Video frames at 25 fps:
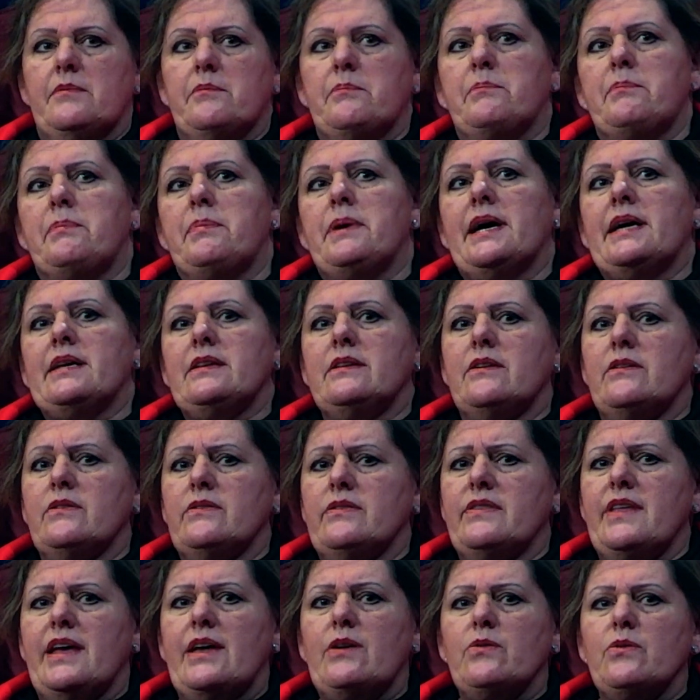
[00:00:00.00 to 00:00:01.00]
But
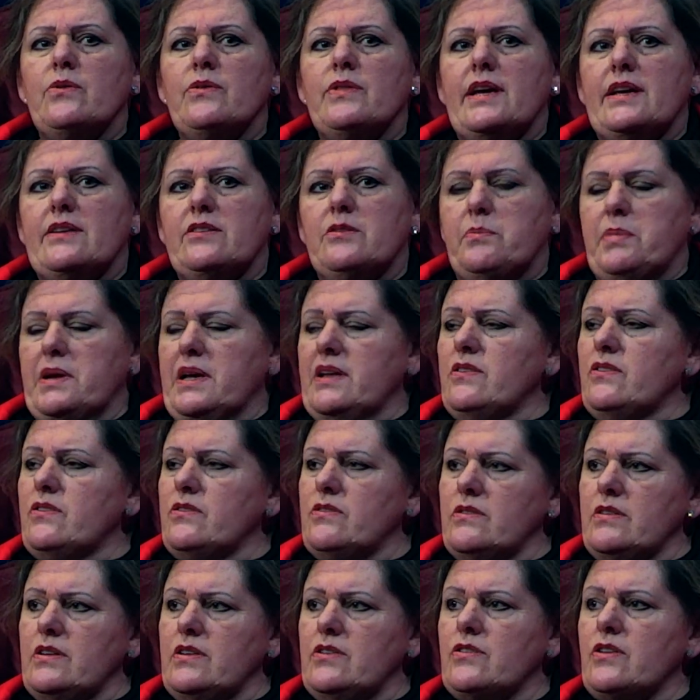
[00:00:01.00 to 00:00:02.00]
all that
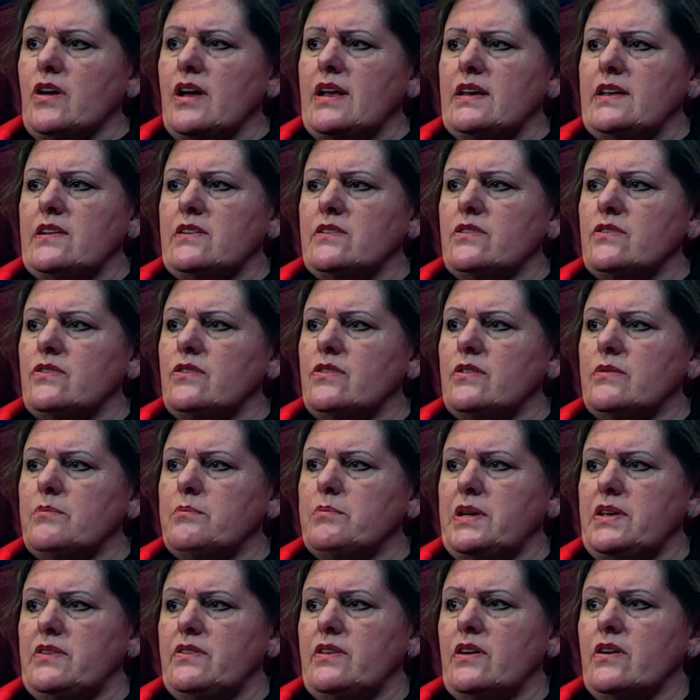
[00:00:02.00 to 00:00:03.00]
depends entirely on
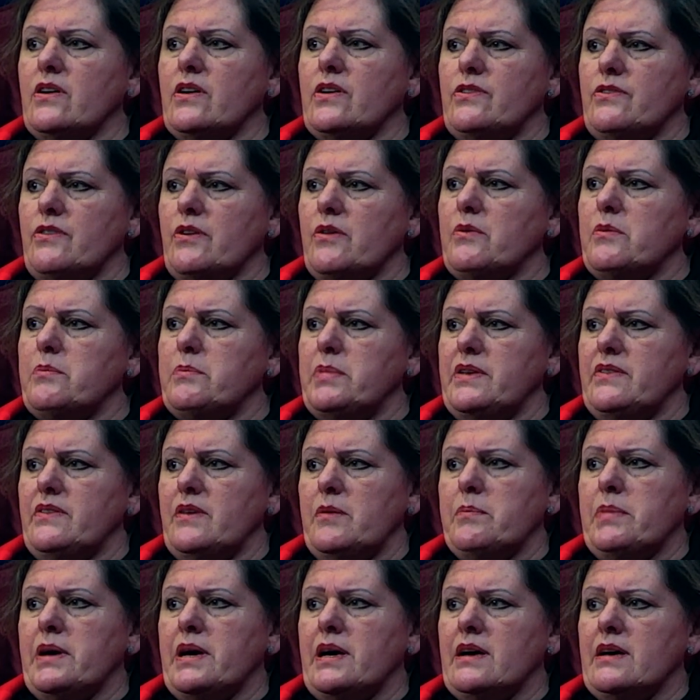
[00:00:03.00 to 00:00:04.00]
BC Hydro and
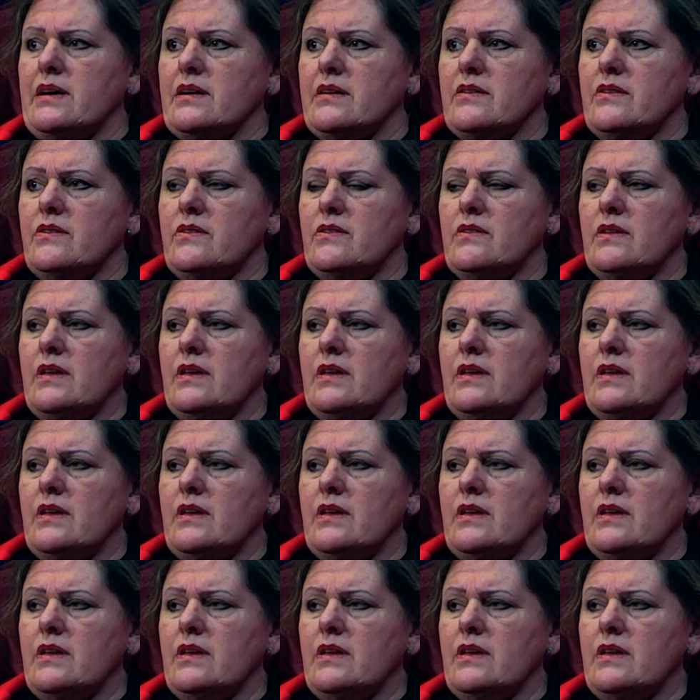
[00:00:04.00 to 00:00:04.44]
BC Parks.